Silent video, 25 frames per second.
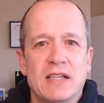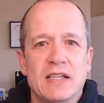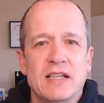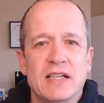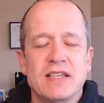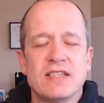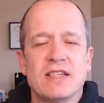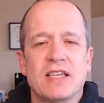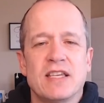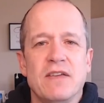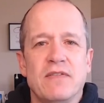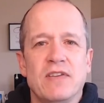
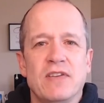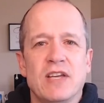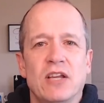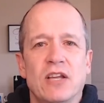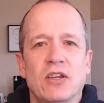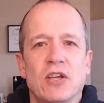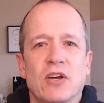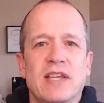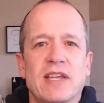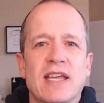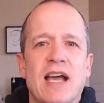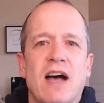Let's give you a
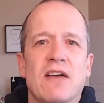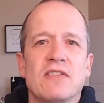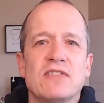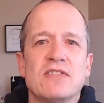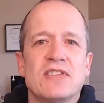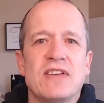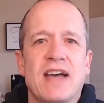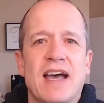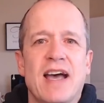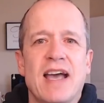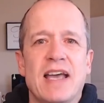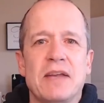look
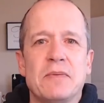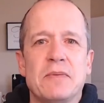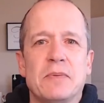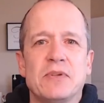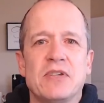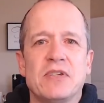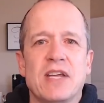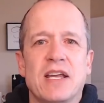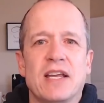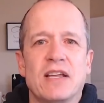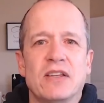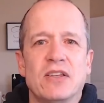outside.
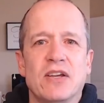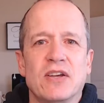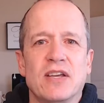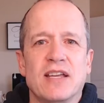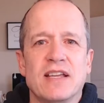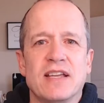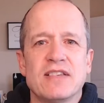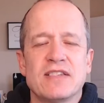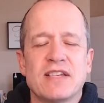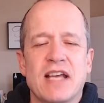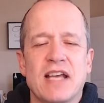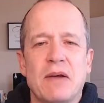We'll take a look
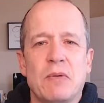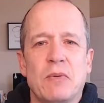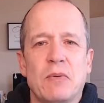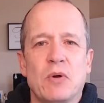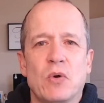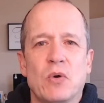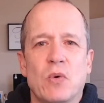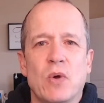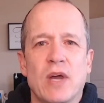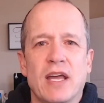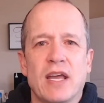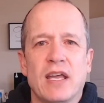inside
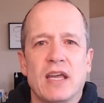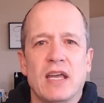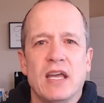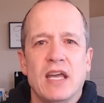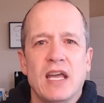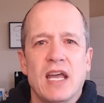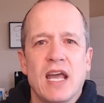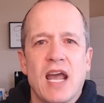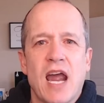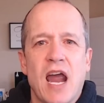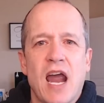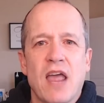real quick
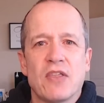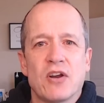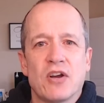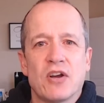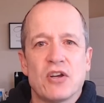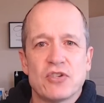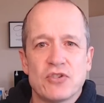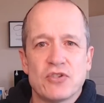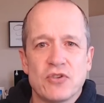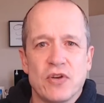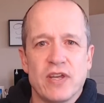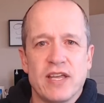and then
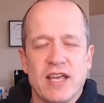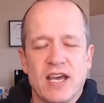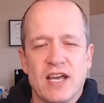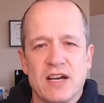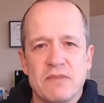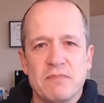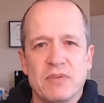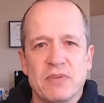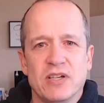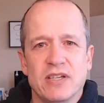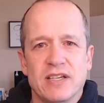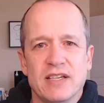I'll show you how
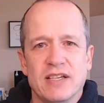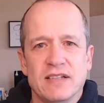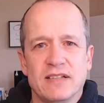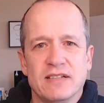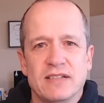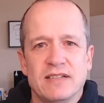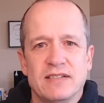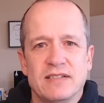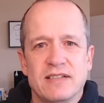to build it.